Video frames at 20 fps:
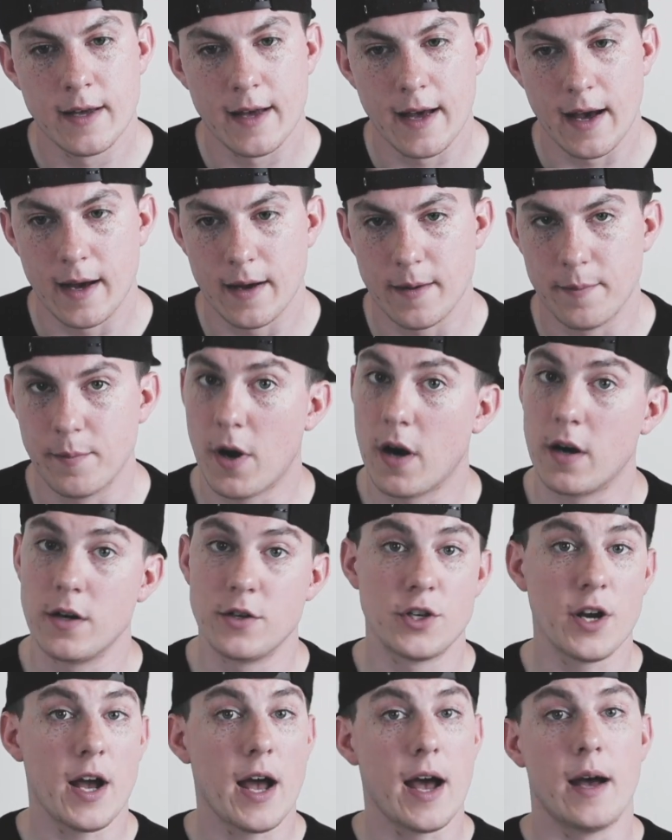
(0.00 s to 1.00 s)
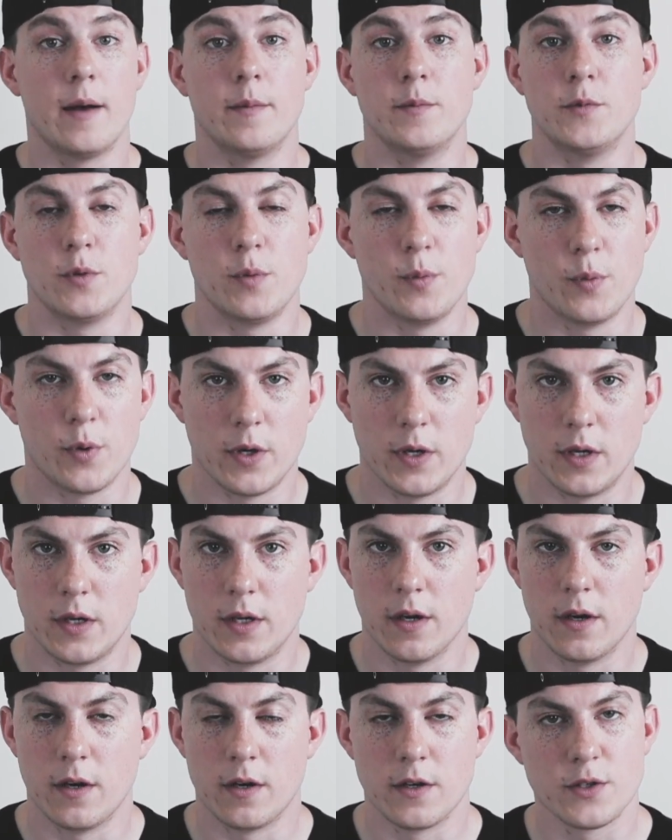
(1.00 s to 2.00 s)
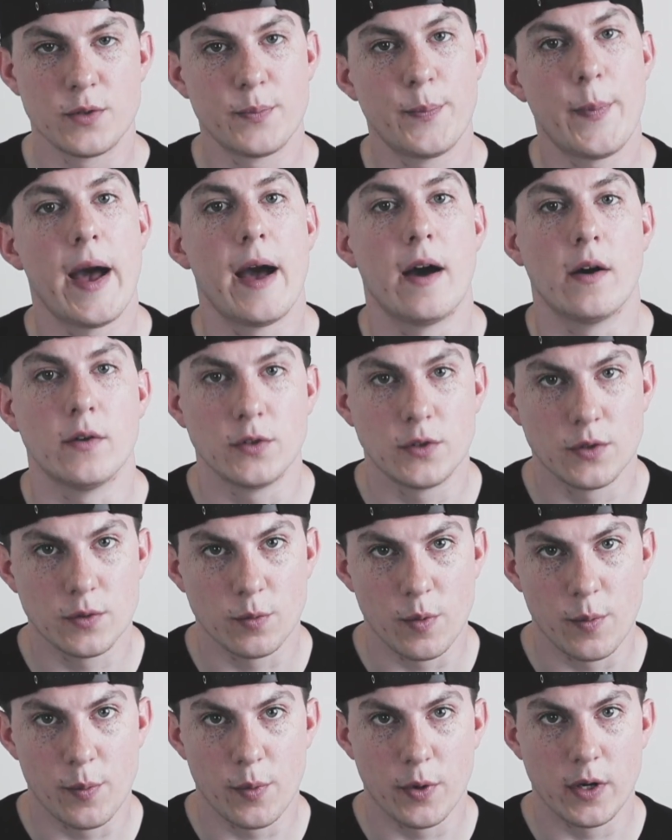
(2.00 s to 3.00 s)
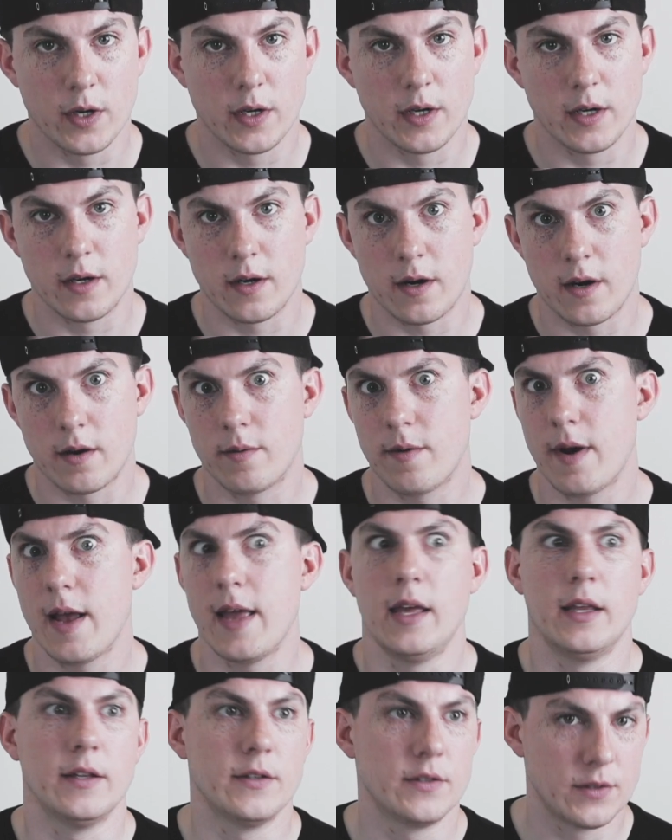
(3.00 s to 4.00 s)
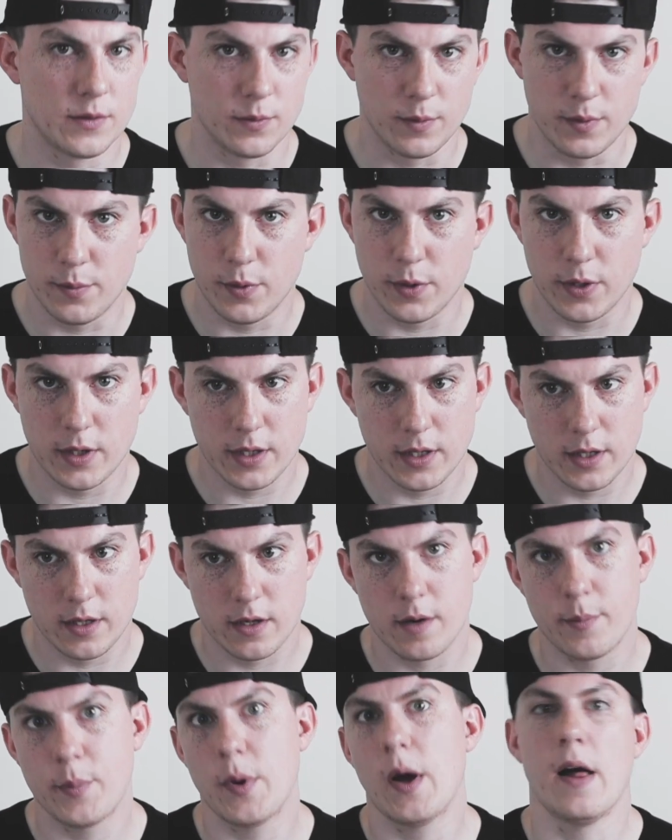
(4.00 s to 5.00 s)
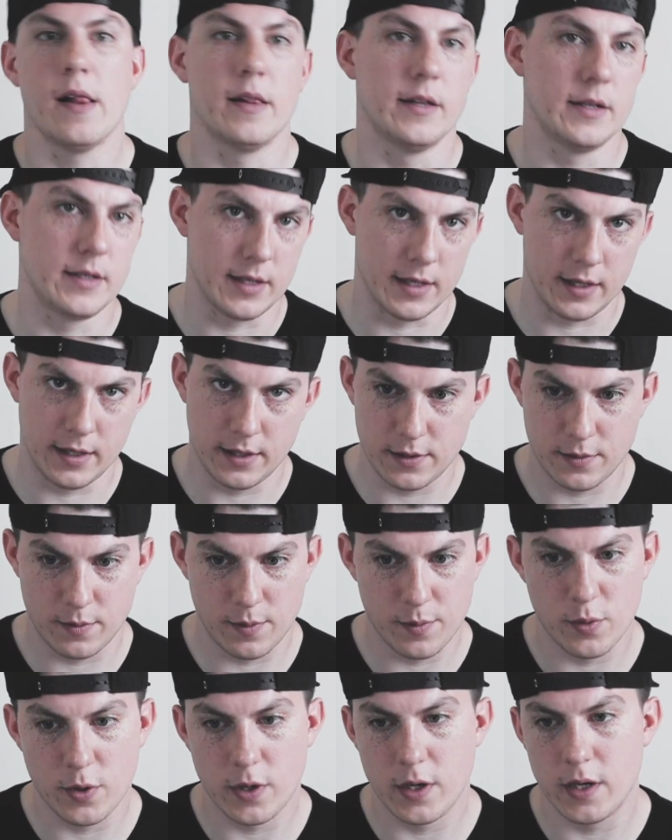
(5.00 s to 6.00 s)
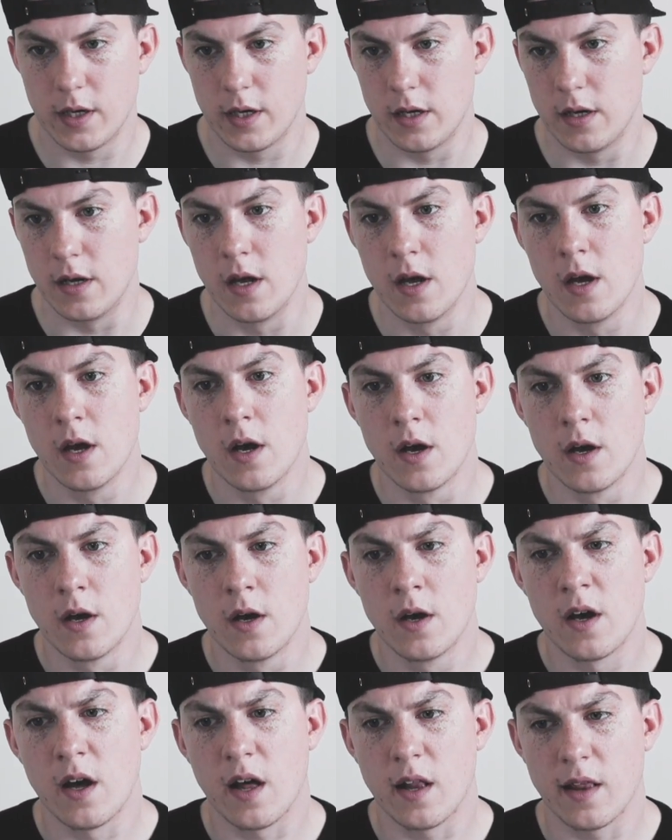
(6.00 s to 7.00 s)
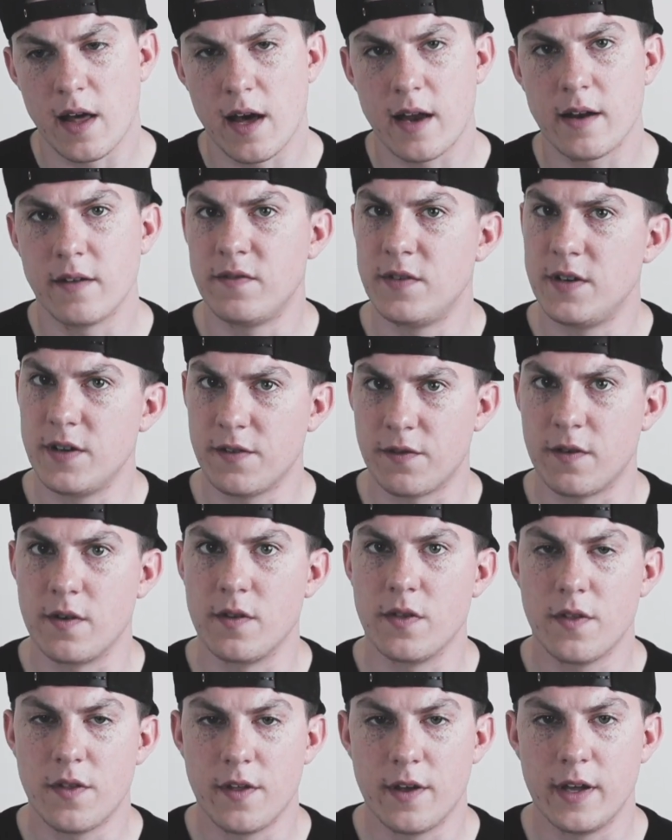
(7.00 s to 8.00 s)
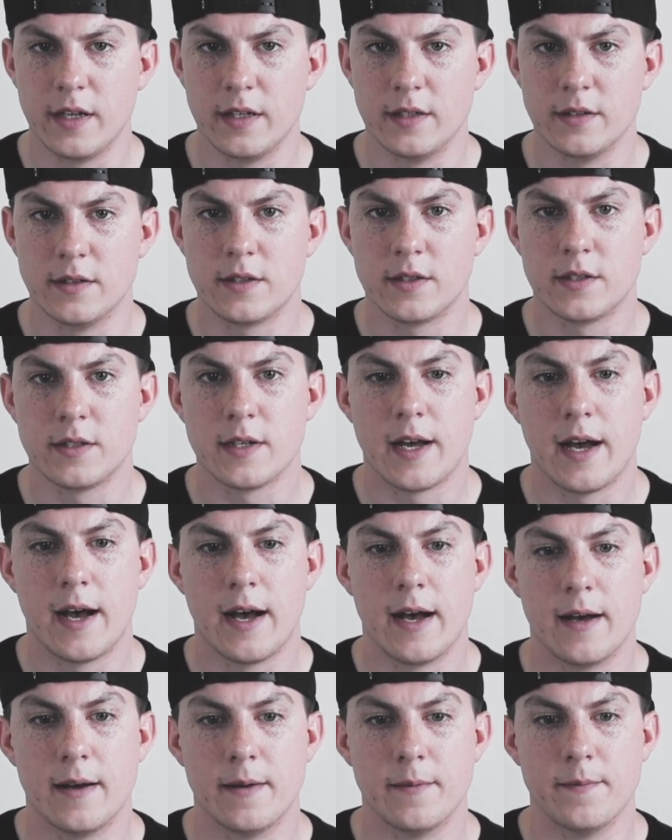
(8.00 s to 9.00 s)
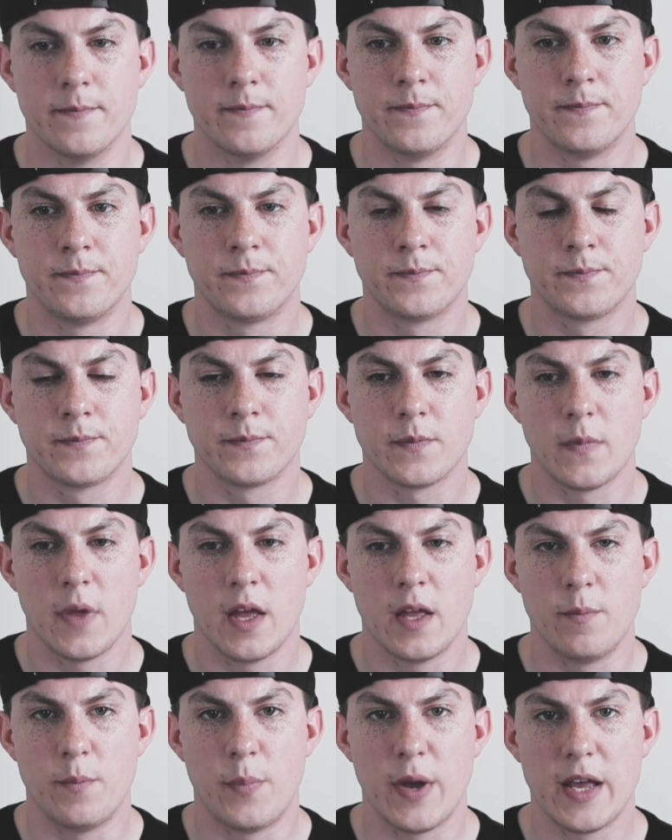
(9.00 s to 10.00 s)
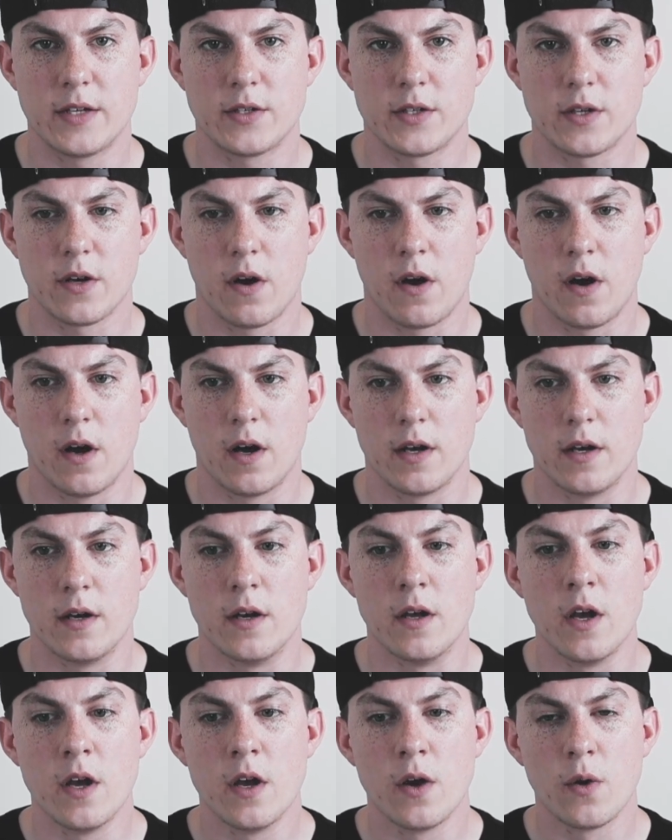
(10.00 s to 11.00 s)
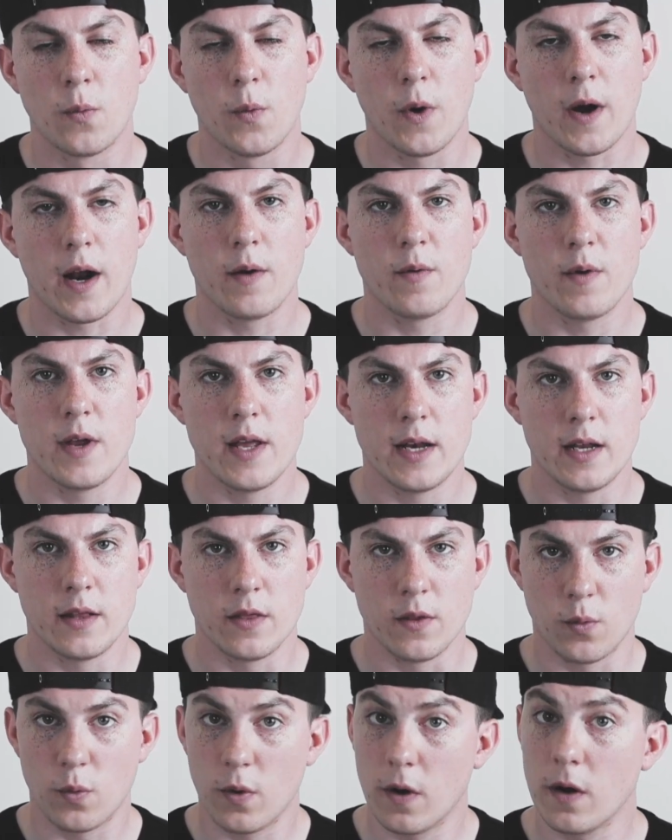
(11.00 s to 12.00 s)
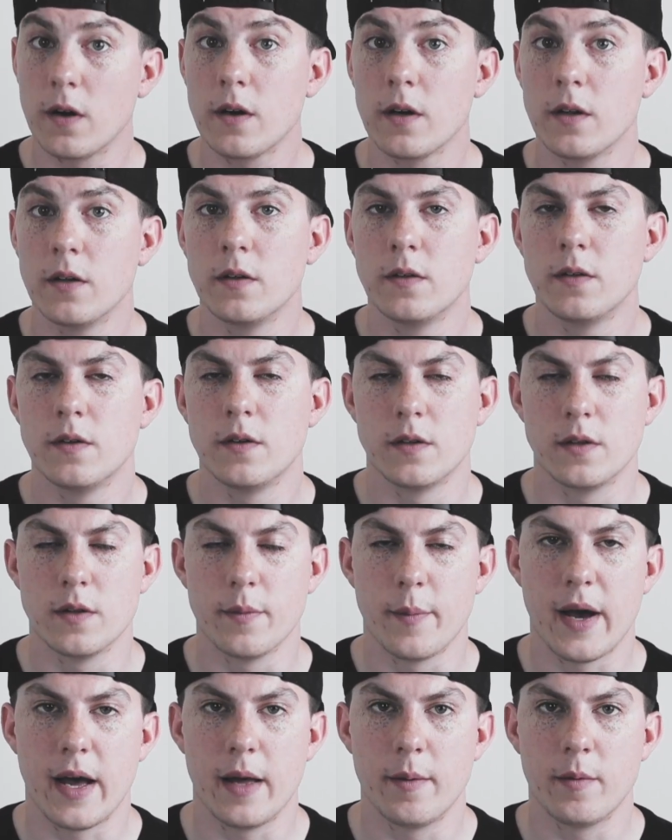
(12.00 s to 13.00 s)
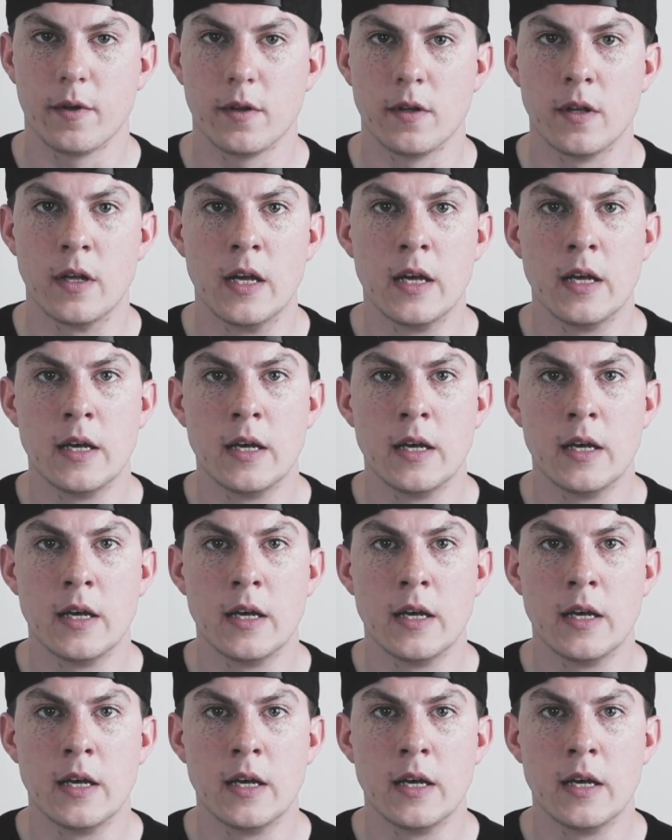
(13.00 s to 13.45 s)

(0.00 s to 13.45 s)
our jobs, we put it in our spouse, we put it in our race, we put it in our politics, we put it in a lot of different things. And based on what I read in the Word, in the Bible,